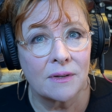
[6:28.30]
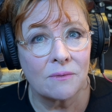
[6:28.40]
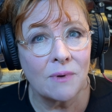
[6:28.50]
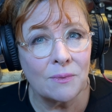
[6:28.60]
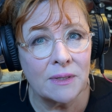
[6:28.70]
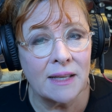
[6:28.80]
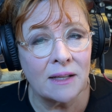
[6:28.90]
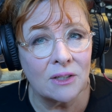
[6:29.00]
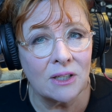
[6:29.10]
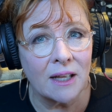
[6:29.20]
What would that
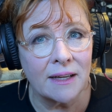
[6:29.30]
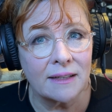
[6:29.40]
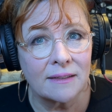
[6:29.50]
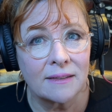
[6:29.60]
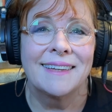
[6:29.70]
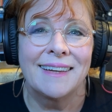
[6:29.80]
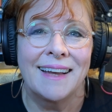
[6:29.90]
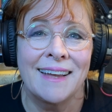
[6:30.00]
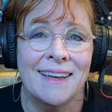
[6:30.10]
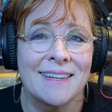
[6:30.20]
look like?
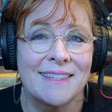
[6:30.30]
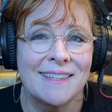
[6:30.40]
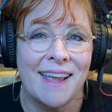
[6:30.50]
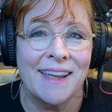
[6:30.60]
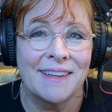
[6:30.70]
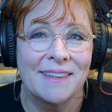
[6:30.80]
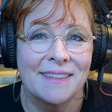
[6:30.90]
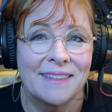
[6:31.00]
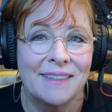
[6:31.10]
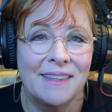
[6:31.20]
I gotta say,
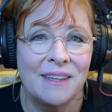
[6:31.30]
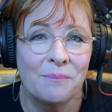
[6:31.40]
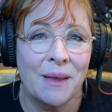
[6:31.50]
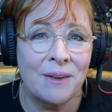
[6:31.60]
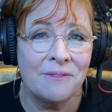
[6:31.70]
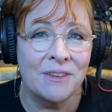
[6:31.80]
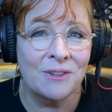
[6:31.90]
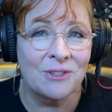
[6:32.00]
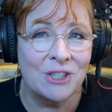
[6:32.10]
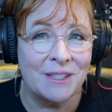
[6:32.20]
the amount of
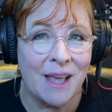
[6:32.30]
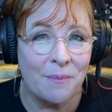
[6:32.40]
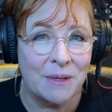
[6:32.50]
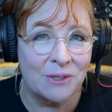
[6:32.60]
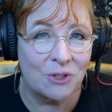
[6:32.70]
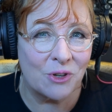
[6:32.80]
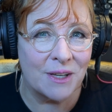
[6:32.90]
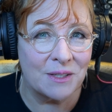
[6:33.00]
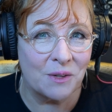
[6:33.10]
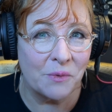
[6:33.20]
energy zapping
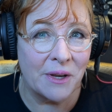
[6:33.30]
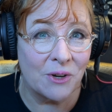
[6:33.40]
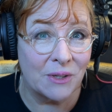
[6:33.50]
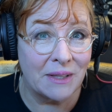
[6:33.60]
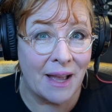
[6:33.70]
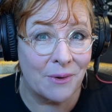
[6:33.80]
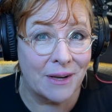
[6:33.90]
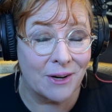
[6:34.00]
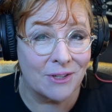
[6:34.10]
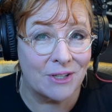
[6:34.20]
stress that we are allowing
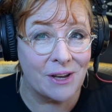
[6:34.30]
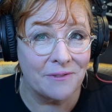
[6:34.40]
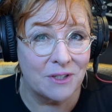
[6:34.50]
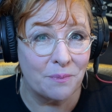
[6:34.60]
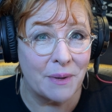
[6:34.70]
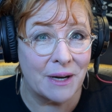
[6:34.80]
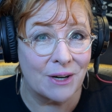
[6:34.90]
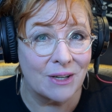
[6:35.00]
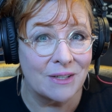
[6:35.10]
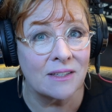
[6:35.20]
ourselves to
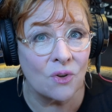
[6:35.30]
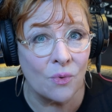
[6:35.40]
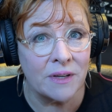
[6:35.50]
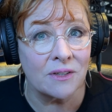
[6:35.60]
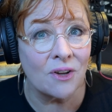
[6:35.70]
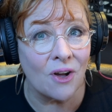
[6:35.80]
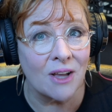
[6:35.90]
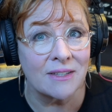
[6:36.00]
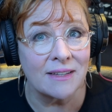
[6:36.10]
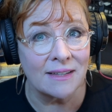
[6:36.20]
bear is going to
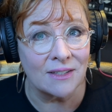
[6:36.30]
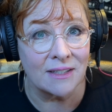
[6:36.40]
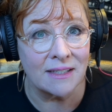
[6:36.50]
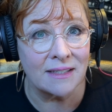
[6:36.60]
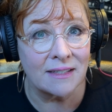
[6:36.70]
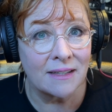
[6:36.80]
cause illness,